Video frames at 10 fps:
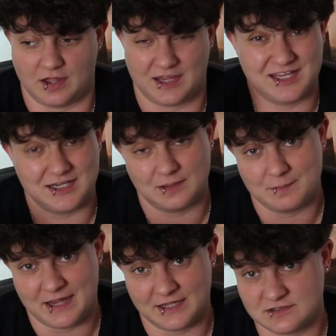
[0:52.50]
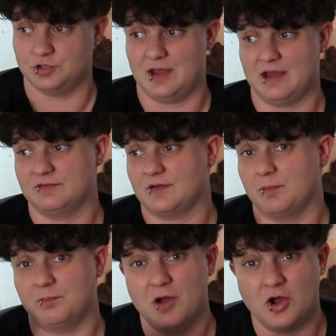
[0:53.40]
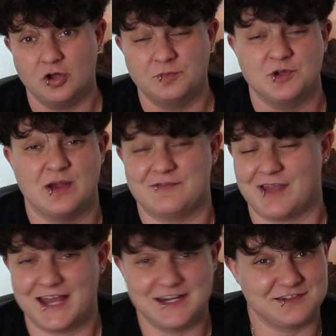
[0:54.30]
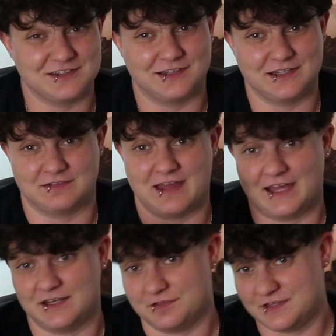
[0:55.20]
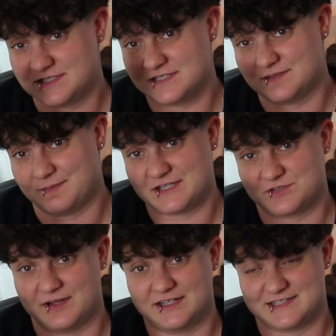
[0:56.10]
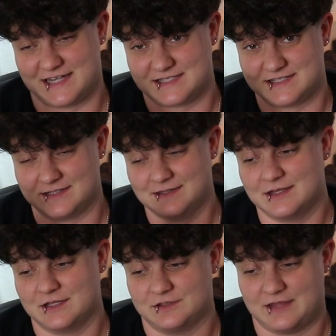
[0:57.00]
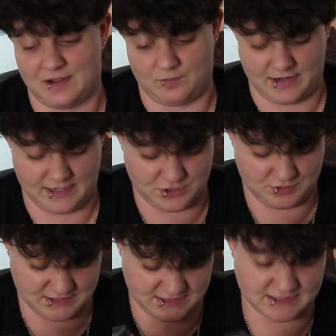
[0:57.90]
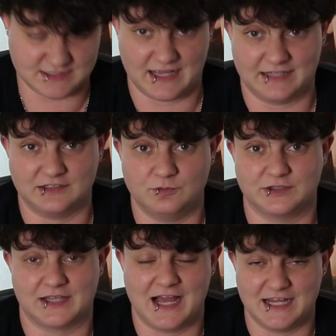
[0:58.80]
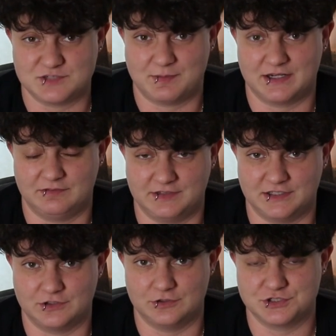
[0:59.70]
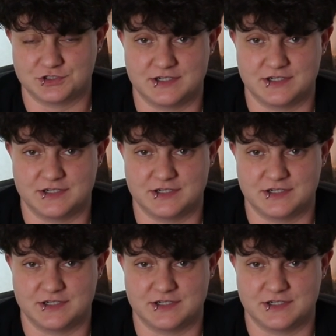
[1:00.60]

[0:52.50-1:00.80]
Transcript: heating mat, you have a bulb, you have anything like that, this is the best way to test it. That way you can see exactly what the hot spot of the enclosure